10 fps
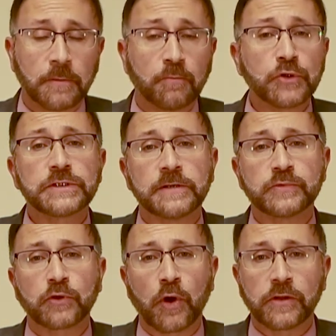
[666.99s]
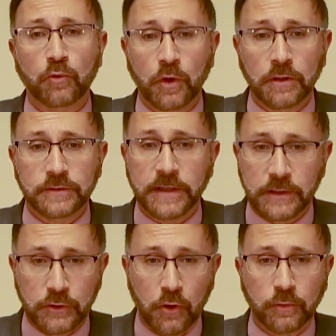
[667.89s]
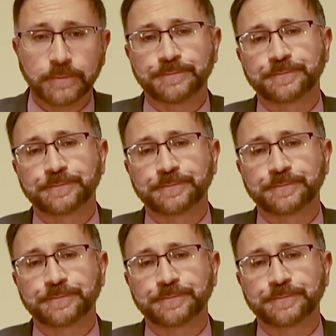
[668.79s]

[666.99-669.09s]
Muslims around the world take note.